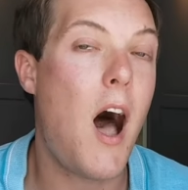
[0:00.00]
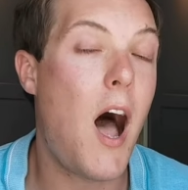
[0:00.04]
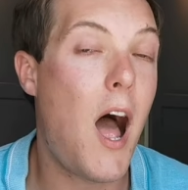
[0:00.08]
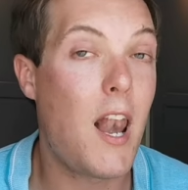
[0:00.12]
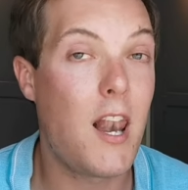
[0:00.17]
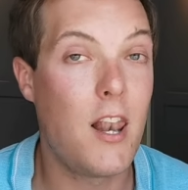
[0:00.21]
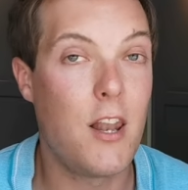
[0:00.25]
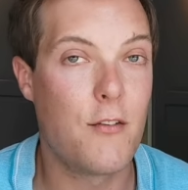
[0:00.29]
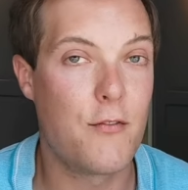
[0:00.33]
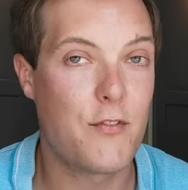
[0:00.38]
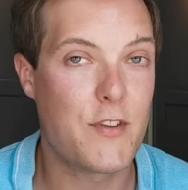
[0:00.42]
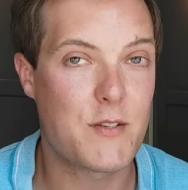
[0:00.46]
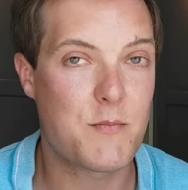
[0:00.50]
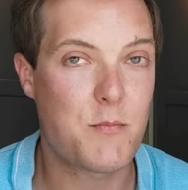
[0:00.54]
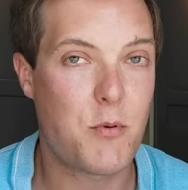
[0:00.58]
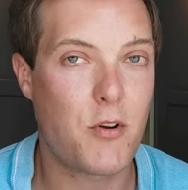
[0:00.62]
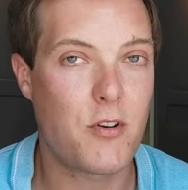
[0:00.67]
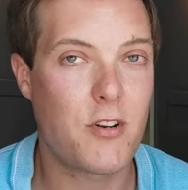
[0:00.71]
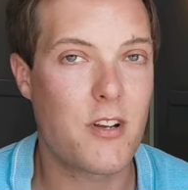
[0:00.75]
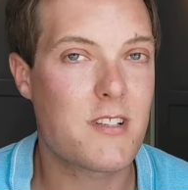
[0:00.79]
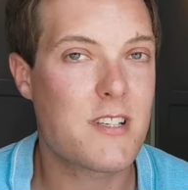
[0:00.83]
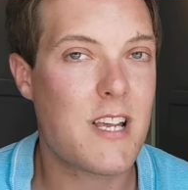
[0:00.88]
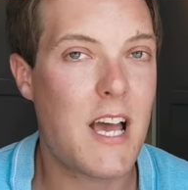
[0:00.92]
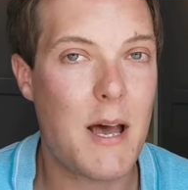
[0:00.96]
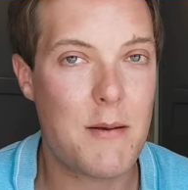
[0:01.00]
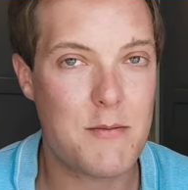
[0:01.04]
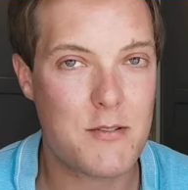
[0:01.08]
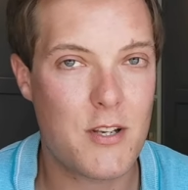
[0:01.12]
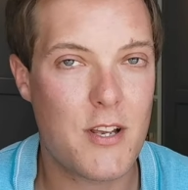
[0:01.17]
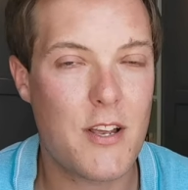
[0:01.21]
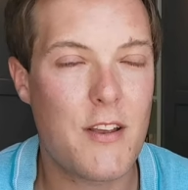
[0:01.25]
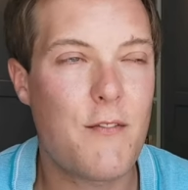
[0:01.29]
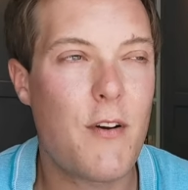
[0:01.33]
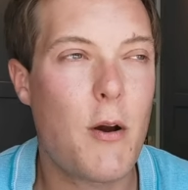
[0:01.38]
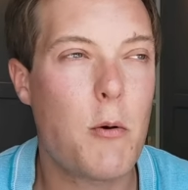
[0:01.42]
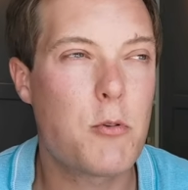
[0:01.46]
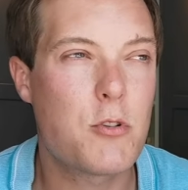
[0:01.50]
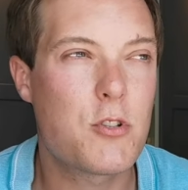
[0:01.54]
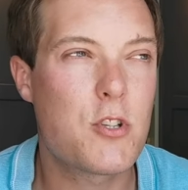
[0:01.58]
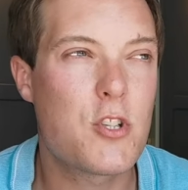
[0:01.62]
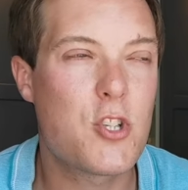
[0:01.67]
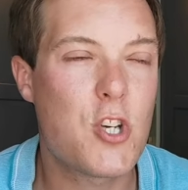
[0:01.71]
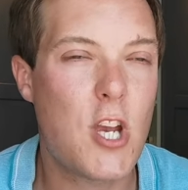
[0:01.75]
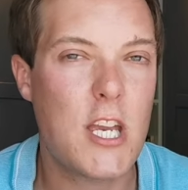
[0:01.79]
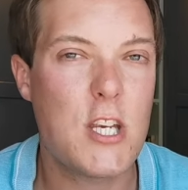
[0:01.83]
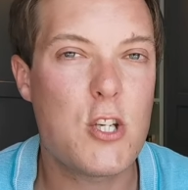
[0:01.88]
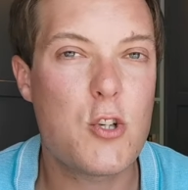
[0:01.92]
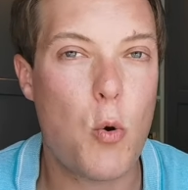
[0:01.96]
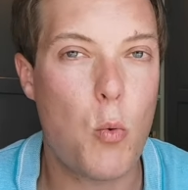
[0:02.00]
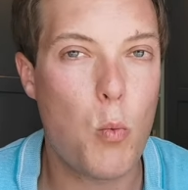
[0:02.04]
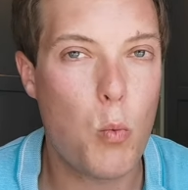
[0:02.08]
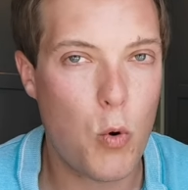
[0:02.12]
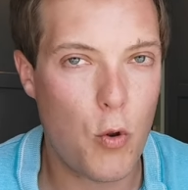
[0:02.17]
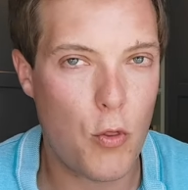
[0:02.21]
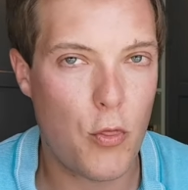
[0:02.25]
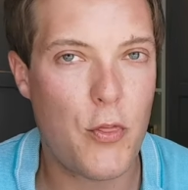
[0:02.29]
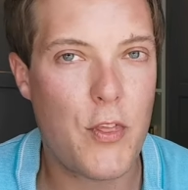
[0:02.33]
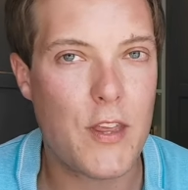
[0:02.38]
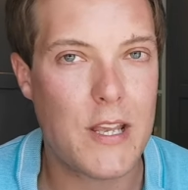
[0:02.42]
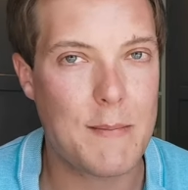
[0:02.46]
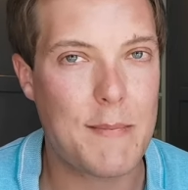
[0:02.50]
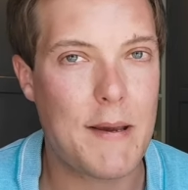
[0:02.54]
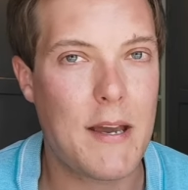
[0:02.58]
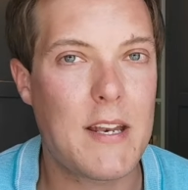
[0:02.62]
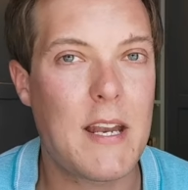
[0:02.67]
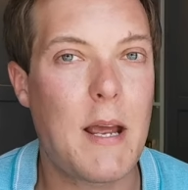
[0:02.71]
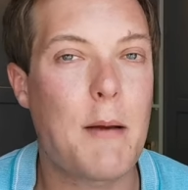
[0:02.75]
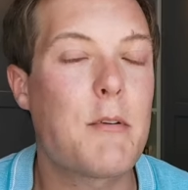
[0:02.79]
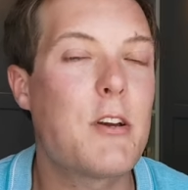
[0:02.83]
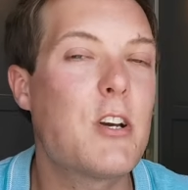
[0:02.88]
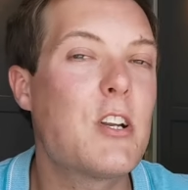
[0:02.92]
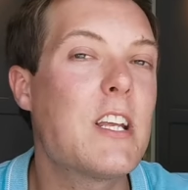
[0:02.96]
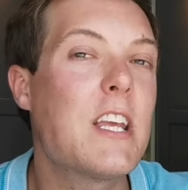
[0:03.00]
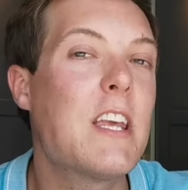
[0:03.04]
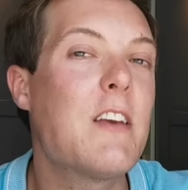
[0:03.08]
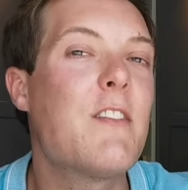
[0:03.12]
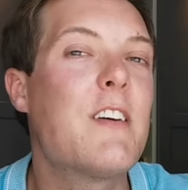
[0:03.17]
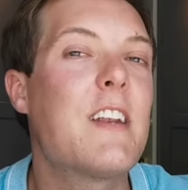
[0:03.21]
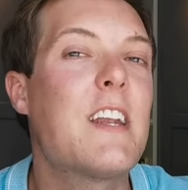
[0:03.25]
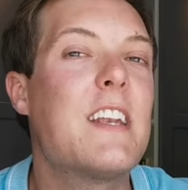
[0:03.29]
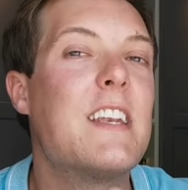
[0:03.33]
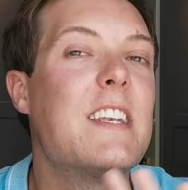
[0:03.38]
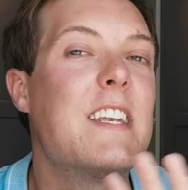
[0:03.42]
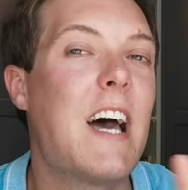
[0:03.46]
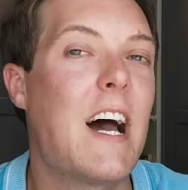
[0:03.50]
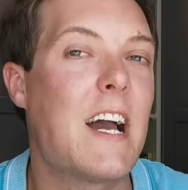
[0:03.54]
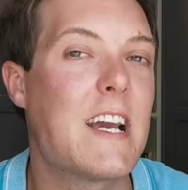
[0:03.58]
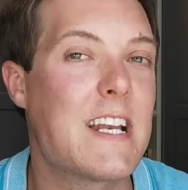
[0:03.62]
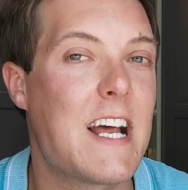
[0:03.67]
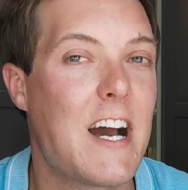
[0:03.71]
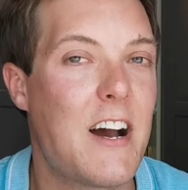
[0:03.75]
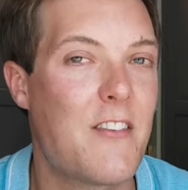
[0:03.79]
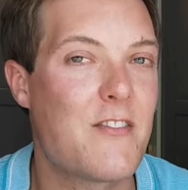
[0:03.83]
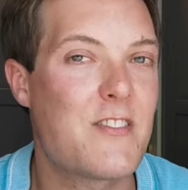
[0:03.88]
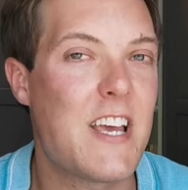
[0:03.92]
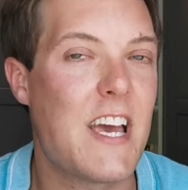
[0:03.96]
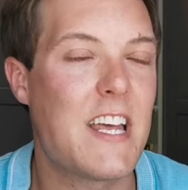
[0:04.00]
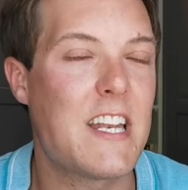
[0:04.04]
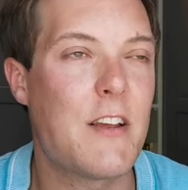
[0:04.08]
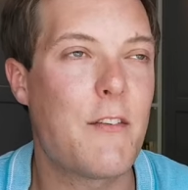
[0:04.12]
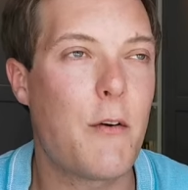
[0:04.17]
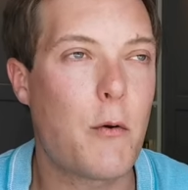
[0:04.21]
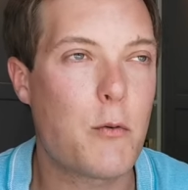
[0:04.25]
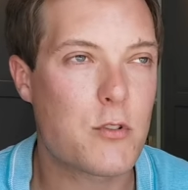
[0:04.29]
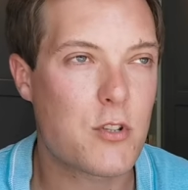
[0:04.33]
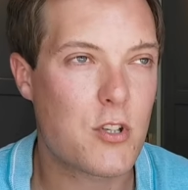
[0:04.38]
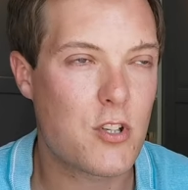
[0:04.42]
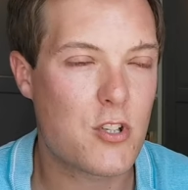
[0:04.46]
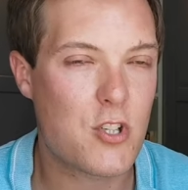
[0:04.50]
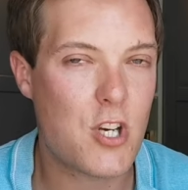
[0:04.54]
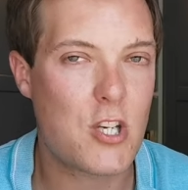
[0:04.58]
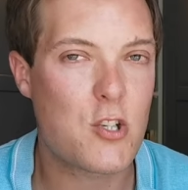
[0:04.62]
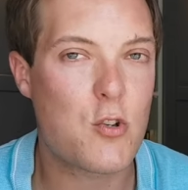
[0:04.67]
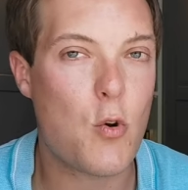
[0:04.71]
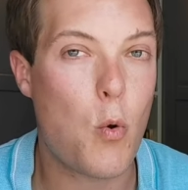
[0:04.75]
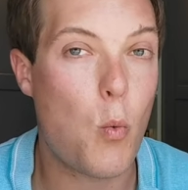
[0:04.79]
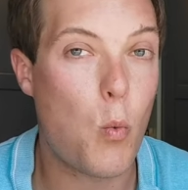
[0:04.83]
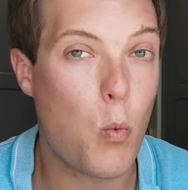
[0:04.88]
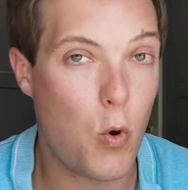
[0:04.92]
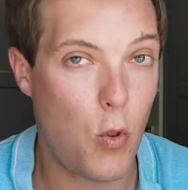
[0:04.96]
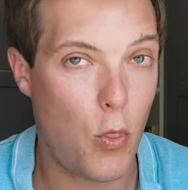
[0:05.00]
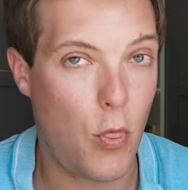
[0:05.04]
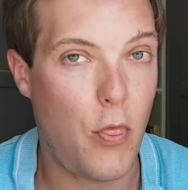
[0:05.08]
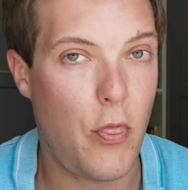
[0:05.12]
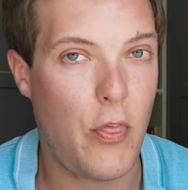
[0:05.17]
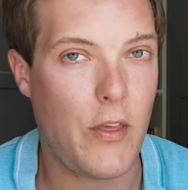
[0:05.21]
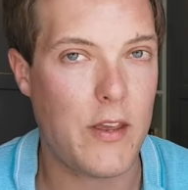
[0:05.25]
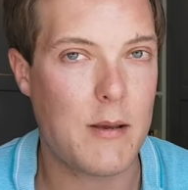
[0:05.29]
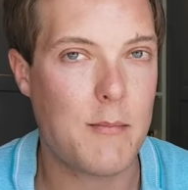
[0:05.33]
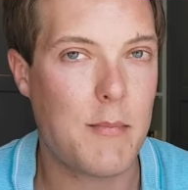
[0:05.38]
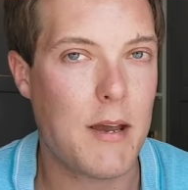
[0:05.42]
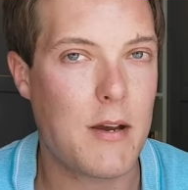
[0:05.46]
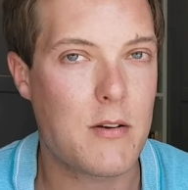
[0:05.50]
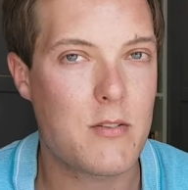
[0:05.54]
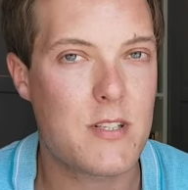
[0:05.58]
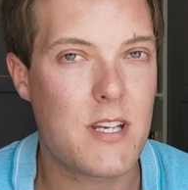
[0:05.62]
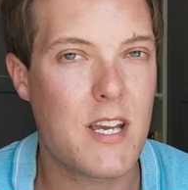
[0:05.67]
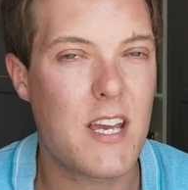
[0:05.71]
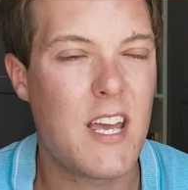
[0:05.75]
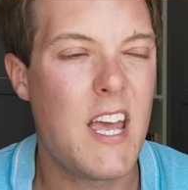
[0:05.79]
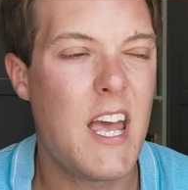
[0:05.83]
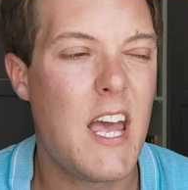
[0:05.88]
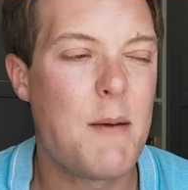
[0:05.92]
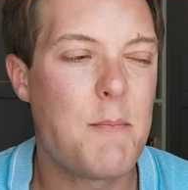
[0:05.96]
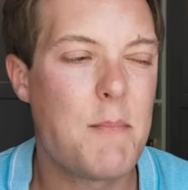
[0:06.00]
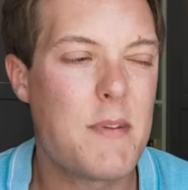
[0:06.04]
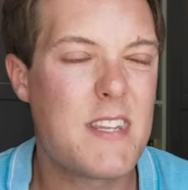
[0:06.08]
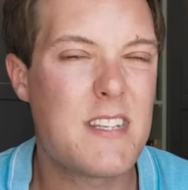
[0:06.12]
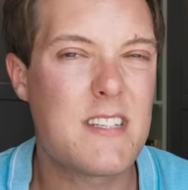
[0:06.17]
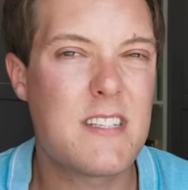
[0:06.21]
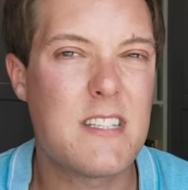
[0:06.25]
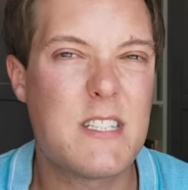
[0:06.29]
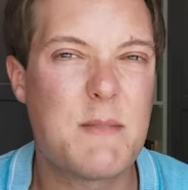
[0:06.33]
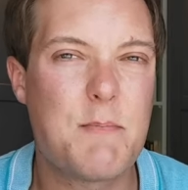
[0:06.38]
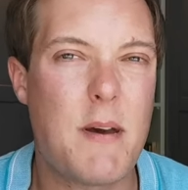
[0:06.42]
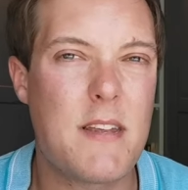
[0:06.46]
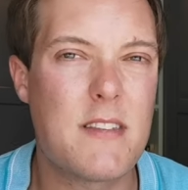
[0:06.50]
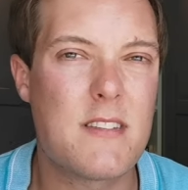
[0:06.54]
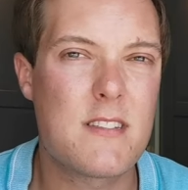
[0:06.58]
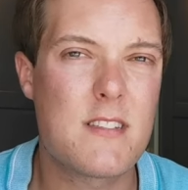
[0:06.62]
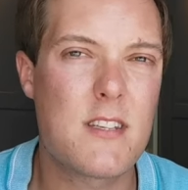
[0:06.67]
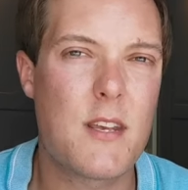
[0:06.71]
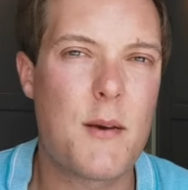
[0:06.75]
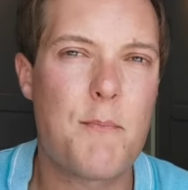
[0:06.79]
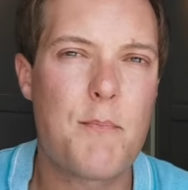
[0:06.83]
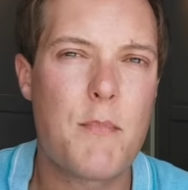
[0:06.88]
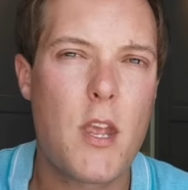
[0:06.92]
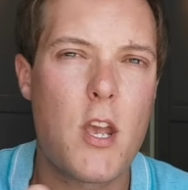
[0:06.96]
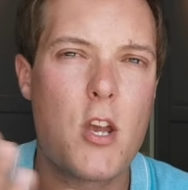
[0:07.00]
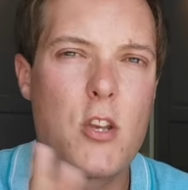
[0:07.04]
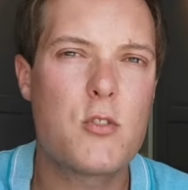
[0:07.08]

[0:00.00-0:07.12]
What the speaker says: I love this product, absolutely. If I was to change one thing about it, I'm going to give it a 9 out of 10. If I was going to change one thing about it, it'd be the dispenser.